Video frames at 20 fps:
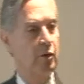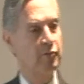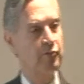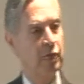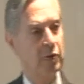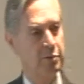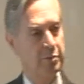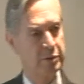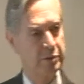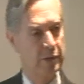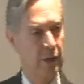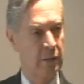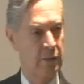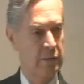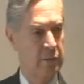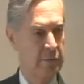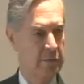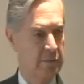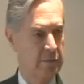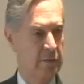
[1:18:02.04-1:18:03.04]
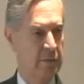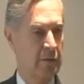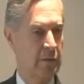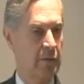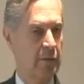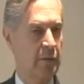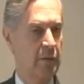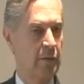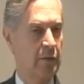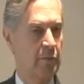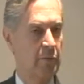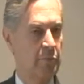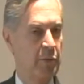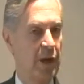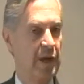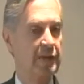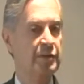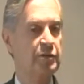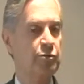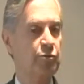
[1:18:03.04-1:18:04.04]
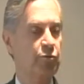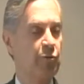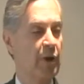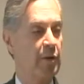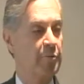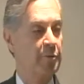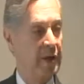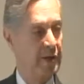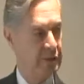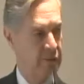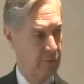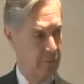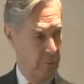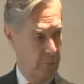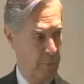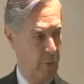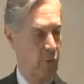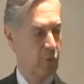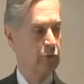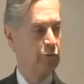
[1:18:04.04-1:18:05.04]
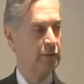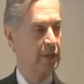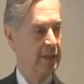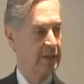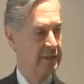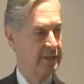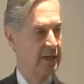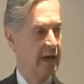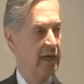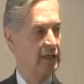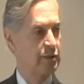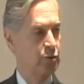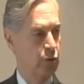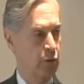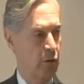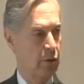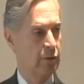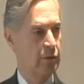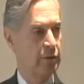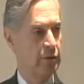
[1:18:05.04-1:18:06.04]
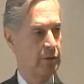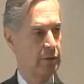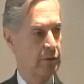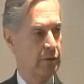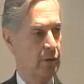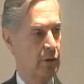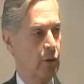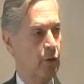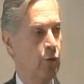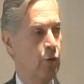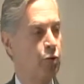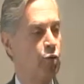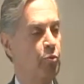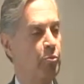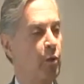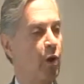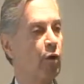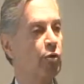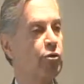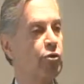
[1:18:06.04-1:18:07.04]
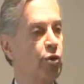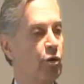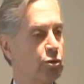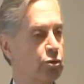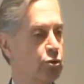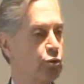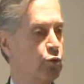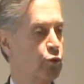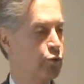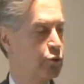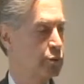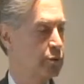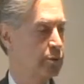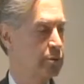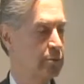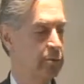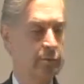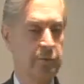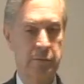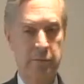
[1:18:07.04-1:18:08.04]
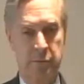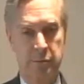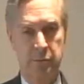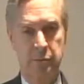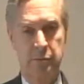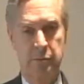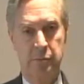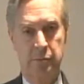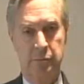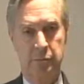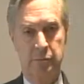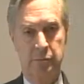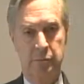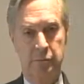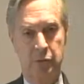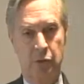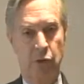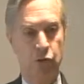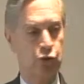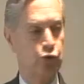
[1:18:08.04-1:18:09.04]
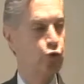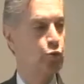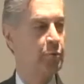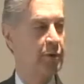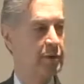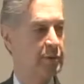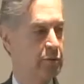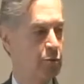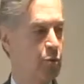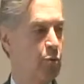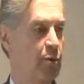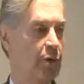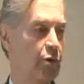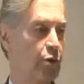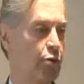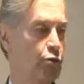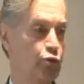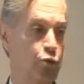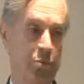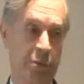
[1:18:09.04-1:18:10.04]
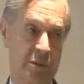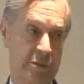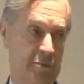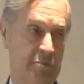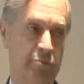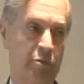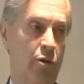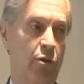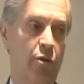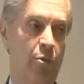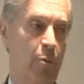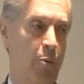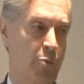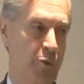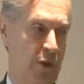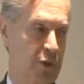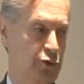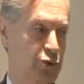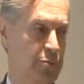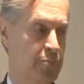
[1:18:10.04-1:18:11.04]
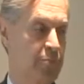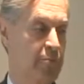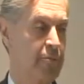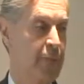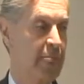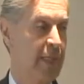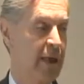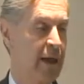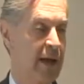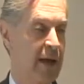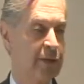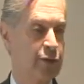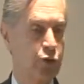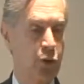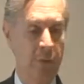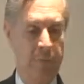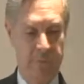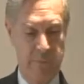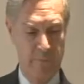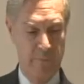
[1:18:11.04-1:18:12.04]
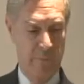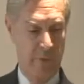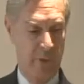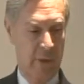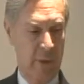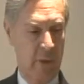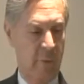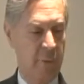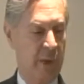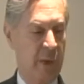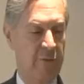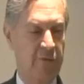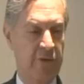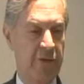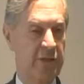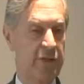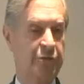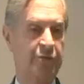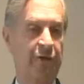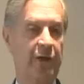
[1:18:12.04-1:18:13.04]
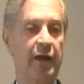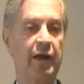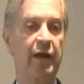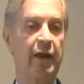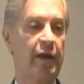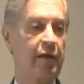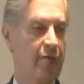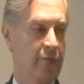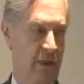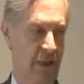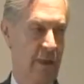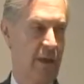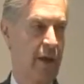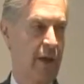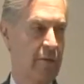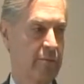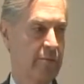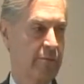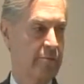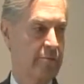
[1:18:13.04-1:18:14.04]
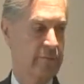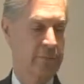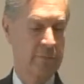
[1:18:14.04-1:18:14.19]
drop 40%. Prices of what? Prices of the products that these guys sold. Who bought those goods? Consumers. Who were the consumers? All the population. And so the benefit is very clear right there.